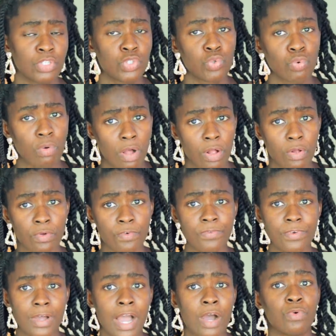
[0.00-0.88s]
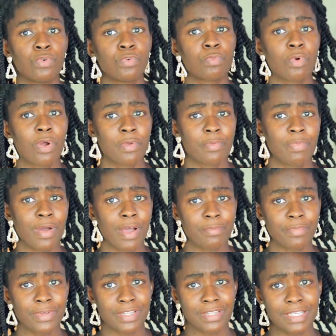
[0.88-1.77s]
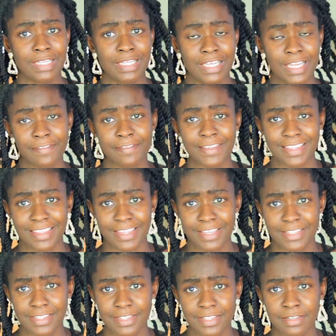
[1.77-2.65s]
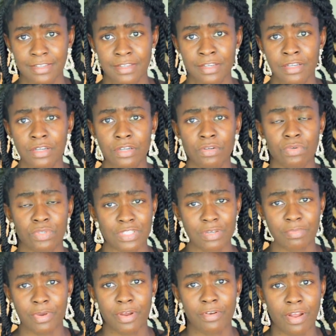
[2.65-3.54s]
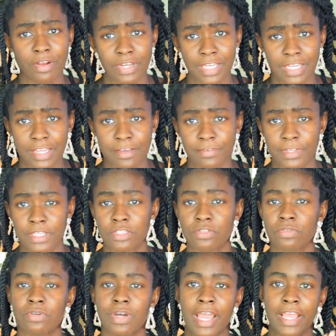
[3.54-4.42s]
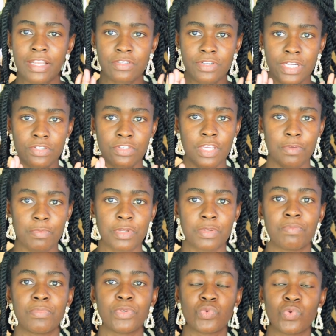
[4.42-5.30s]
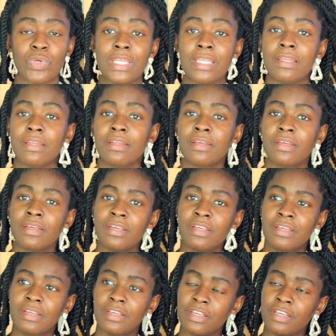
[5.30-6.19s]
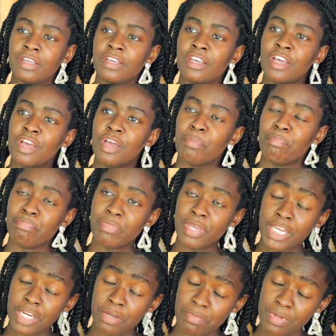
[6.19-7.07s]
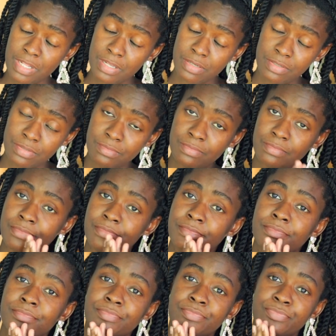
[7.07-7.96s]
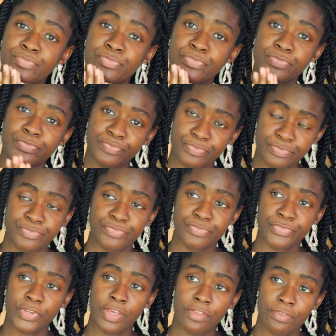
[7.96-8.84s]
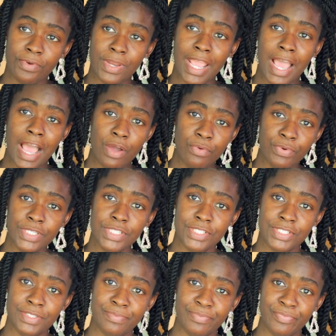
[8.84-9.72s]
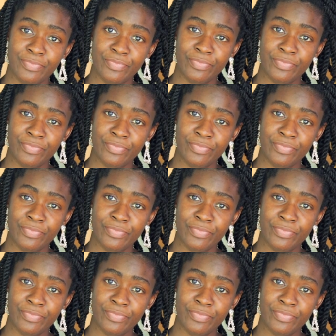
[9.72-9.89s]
12, I will probably pump at 11:30 or somewhere around 11. So I try to keep it between minimal 3 hours